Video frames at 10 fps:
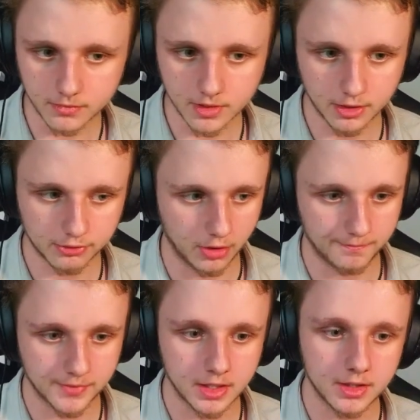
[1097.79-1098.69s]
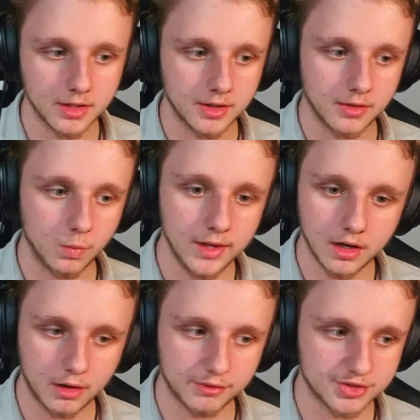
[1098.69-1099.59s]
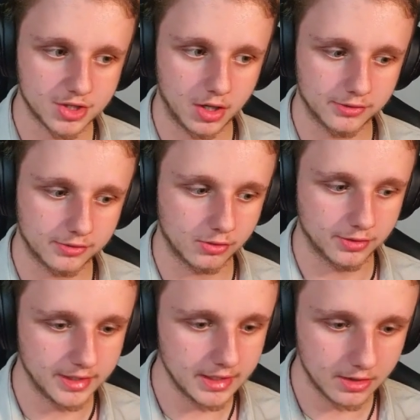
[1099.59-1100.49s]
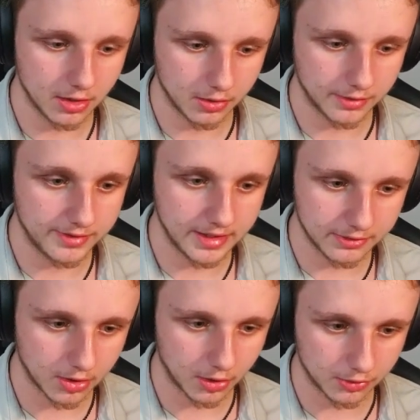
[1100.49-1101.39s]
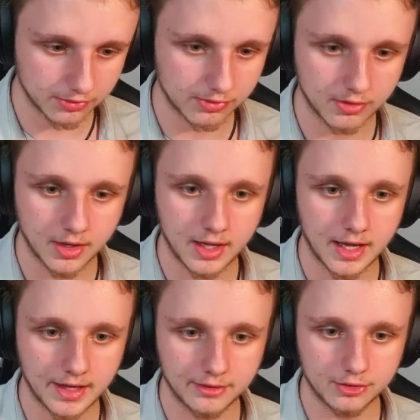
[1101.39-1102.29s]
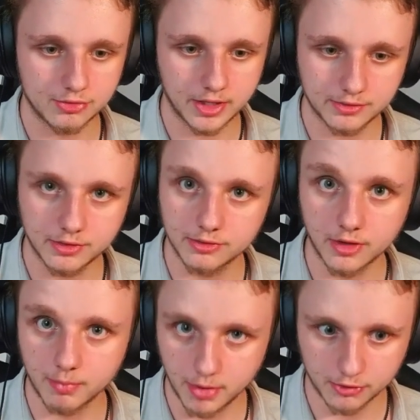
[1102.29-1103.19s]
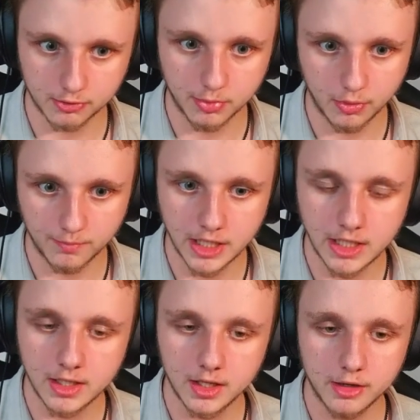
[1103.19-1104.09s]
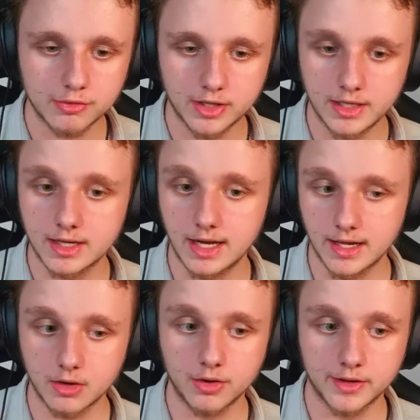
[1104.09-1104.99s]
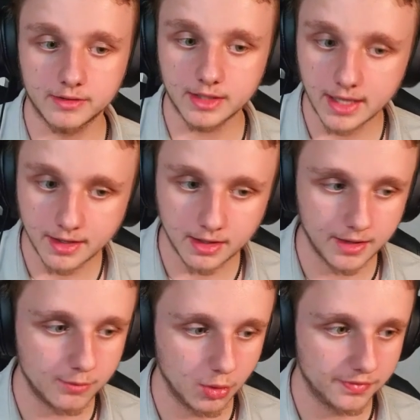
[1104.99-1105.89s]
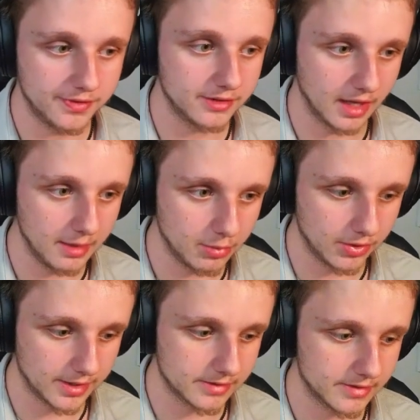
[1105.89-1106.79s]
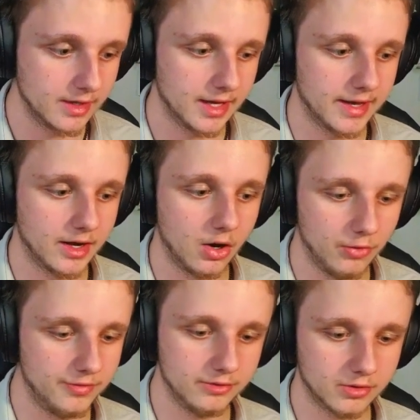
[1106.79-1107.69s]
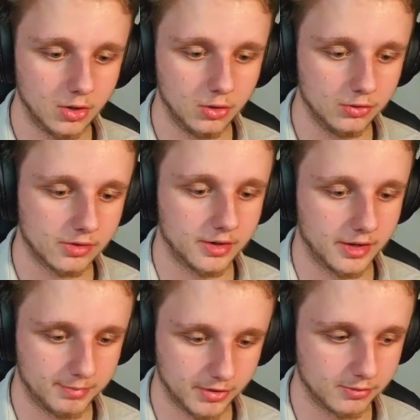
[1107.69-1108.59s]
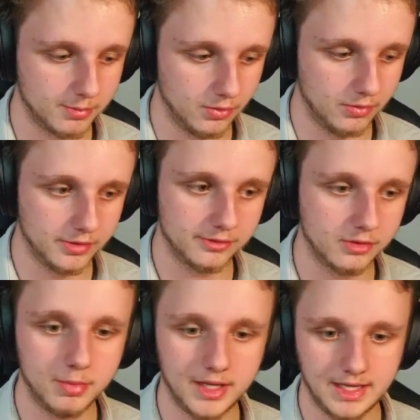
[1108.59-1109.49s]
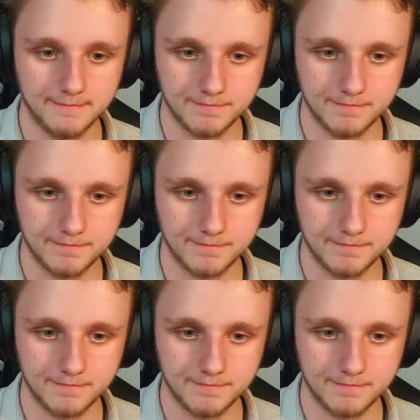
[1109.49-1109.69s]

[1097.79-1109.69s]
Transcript: So we have chances on these ghosts and the rest is not possible. If we click on it again, it will disable it and all these ghosts are not possible to be.